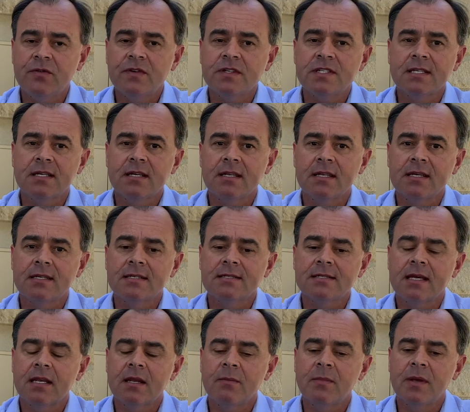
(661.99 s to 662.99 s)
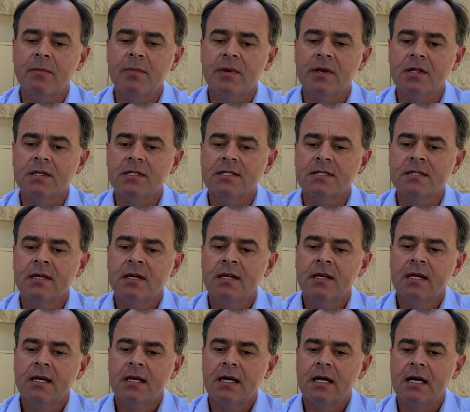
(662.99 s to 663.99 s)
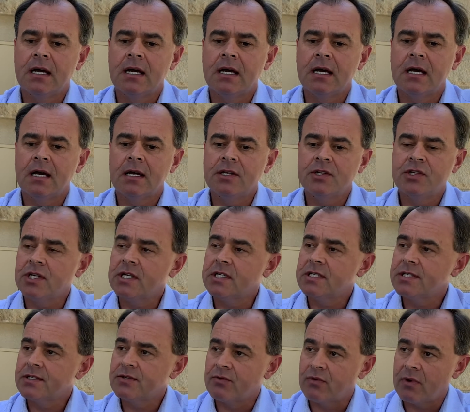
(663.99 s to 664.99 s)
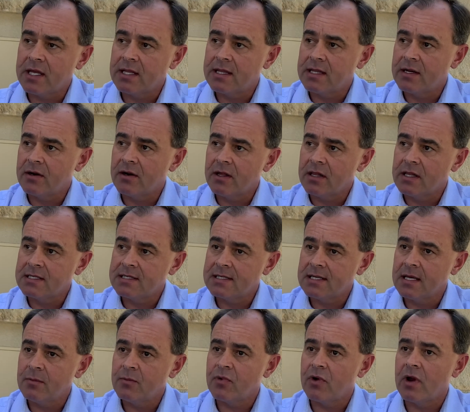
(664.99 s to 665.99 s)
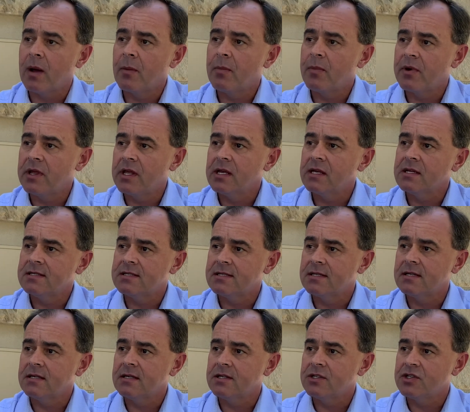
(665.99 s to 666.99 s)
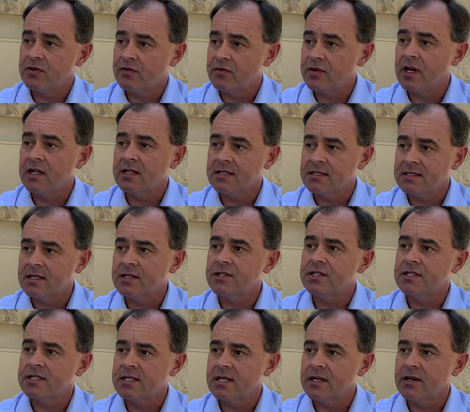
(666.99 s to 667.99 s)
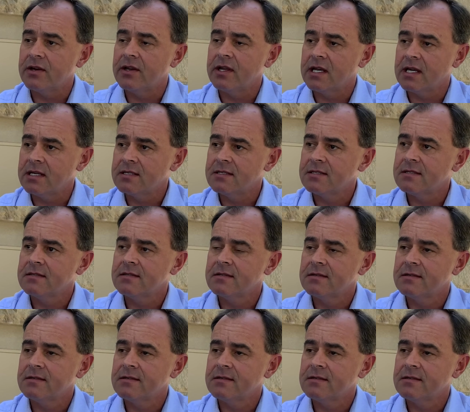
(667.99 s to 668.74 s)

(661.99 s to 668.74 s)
facility is going to be built just right there on the same property as the Juvenile Detention Center, yes.